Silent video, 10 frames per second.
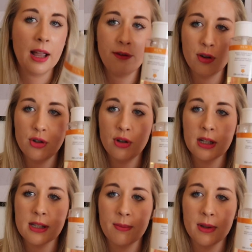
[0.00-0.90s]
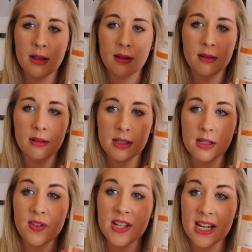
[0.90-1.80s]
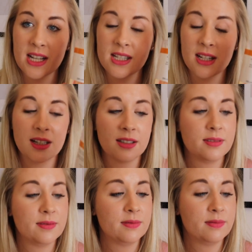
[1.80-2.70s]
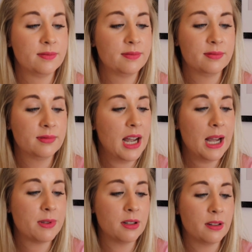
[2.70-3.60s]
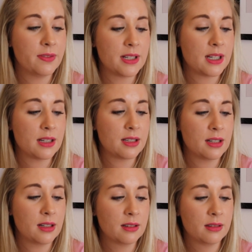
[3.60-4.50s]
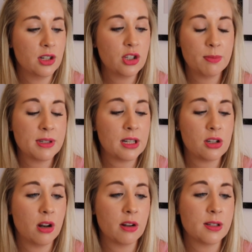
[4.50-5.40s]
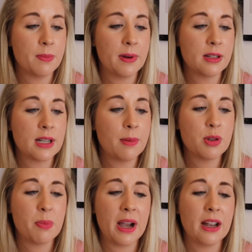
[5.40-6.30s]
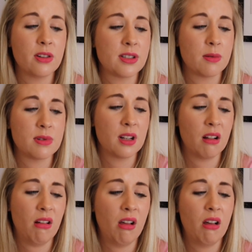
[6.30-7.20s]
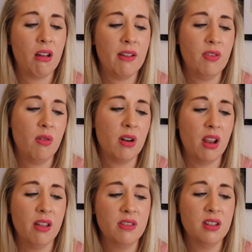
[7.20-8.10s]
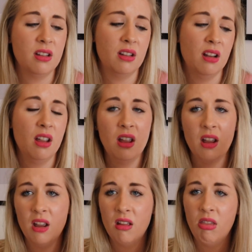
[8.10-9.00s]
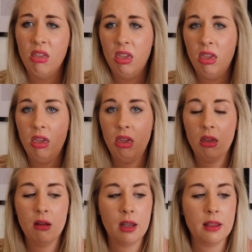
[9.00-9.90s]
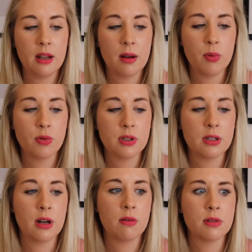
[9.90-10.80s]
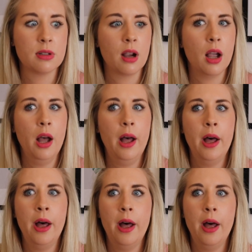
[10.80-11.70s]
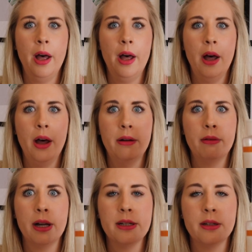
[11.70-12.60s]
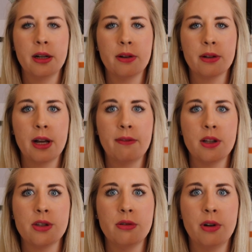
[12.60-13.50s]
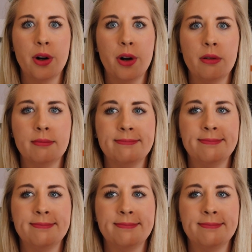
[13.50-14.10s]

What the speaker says: if you do get something, this is fantastic. Absolutely fantastic. It took me such a long time to buy it because I was like, ugh, everyone loves it. And then I bought it and I was like, oh, why did I not have this sooner?